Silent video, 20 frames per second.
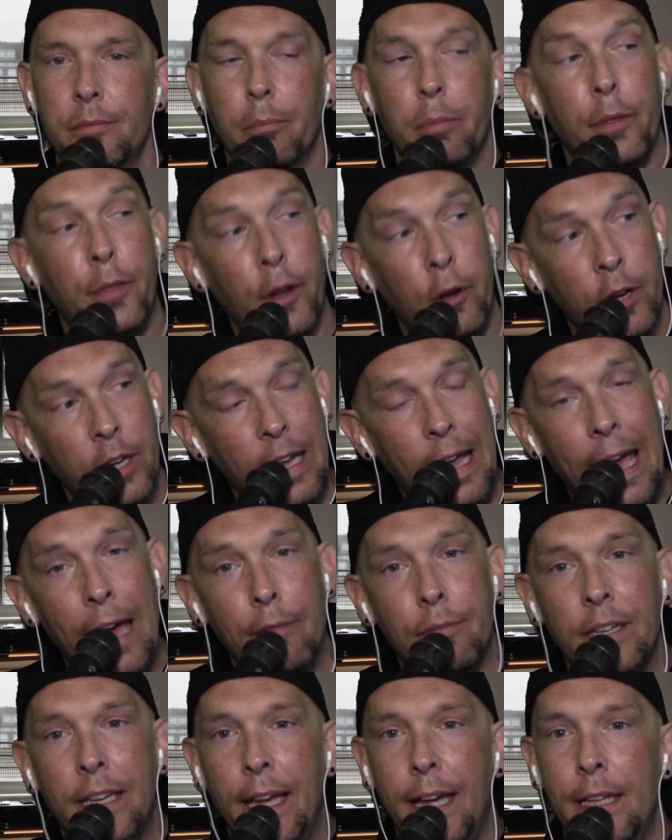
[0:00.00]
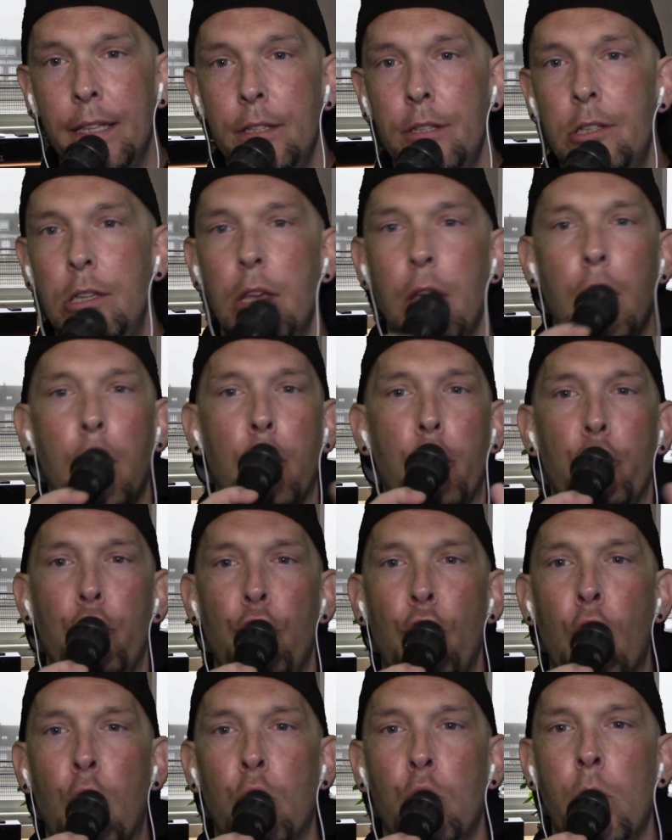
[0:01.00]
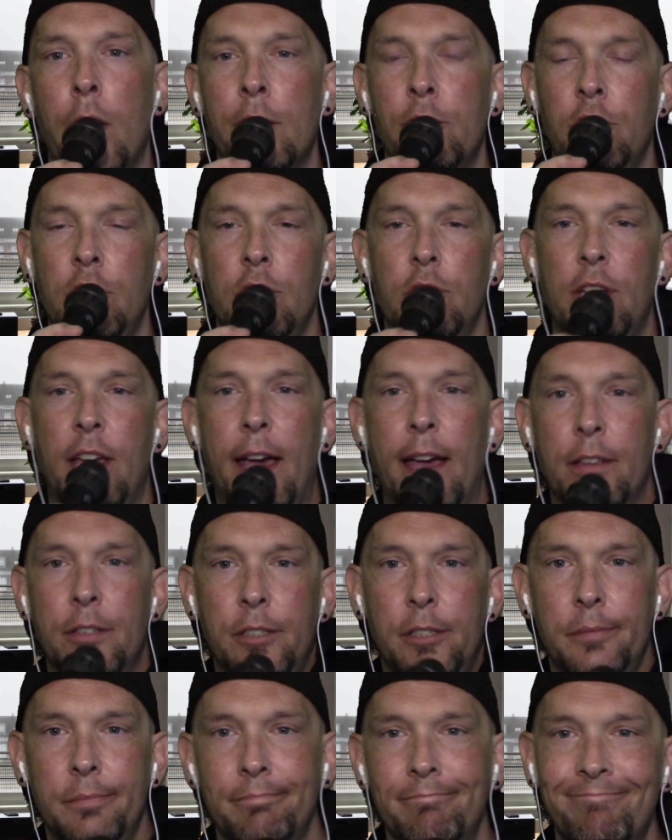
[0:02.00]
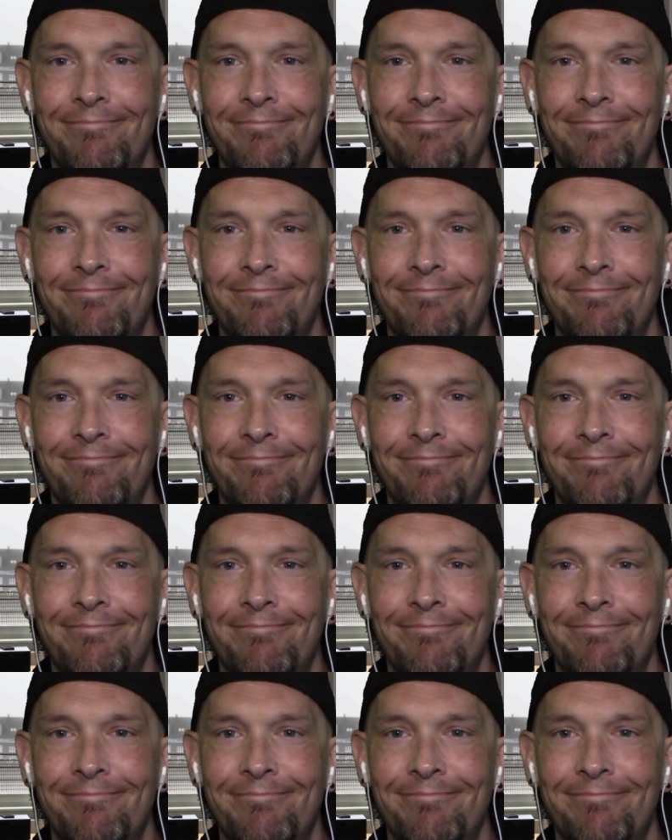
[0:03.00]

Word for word: But they're going to have kids, no questions asked.